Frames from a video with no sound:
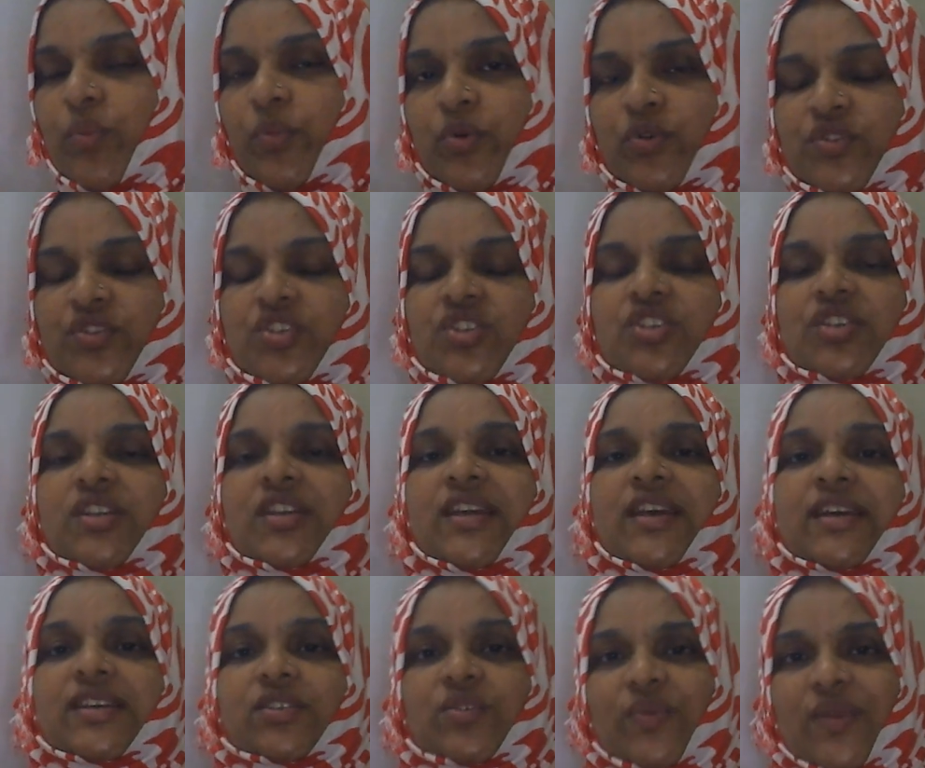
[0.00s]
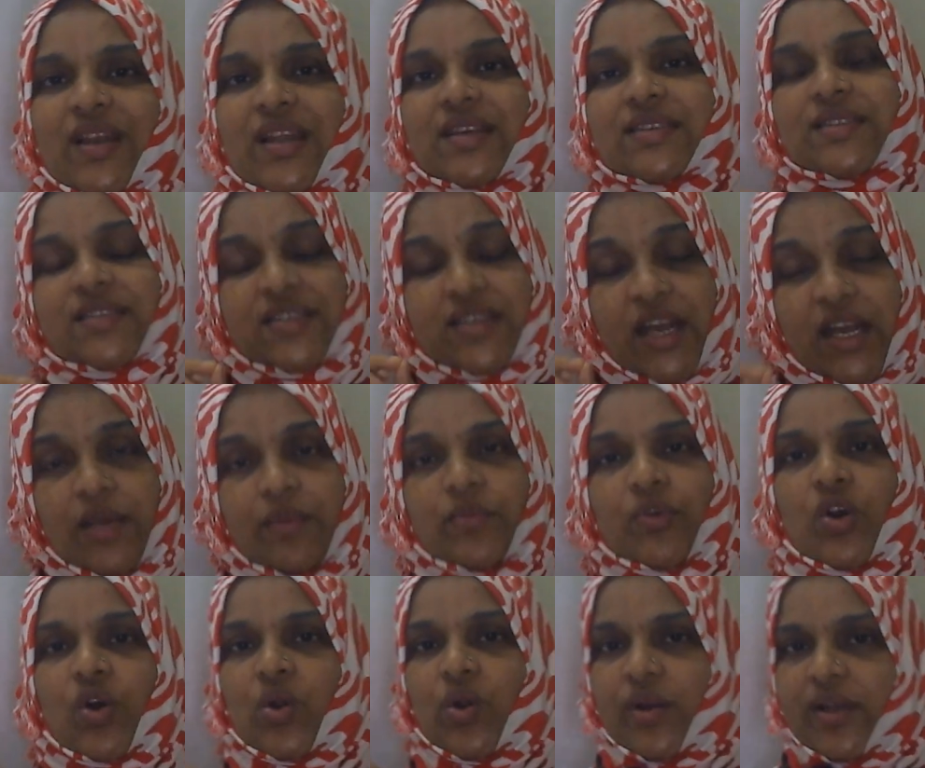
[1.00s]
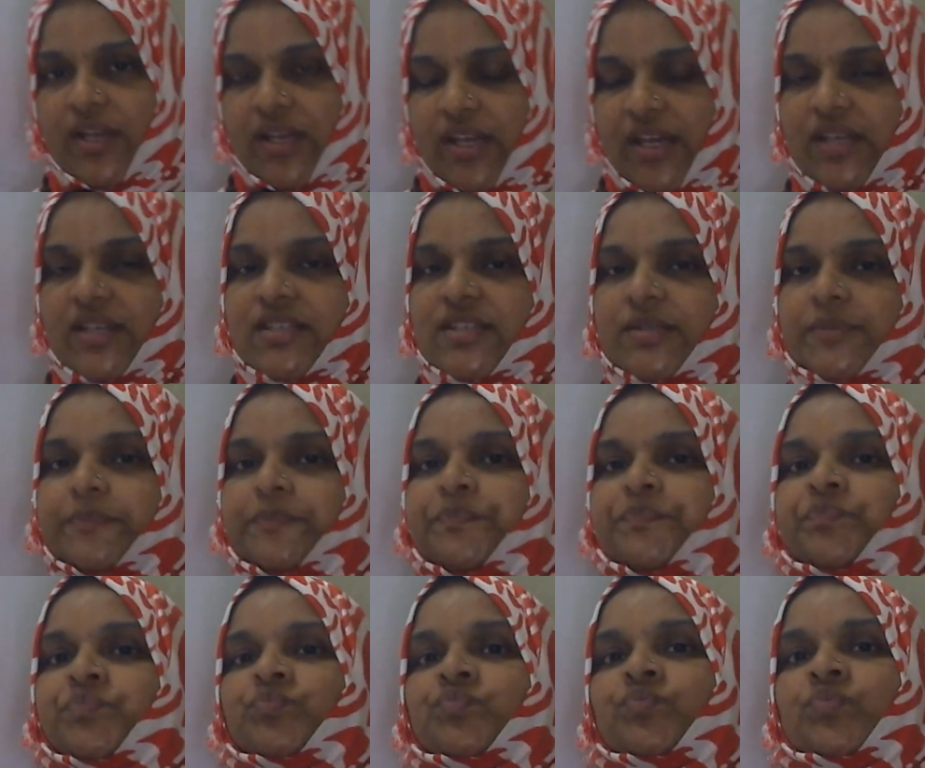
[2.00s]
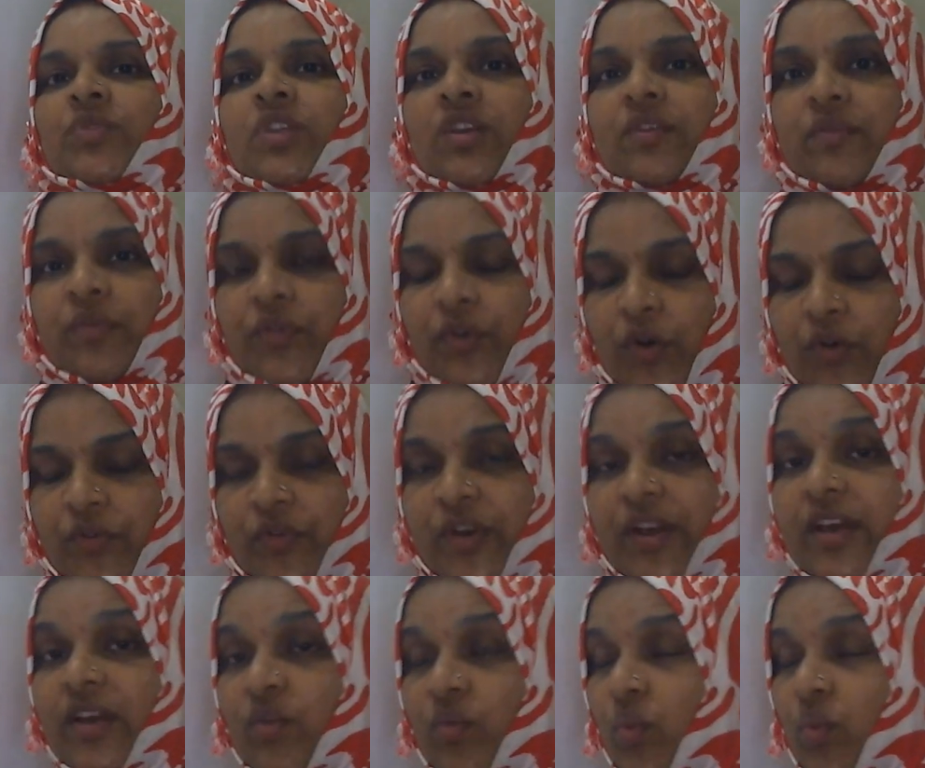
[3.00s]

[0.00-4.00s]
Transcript: position as well as time coordinate of a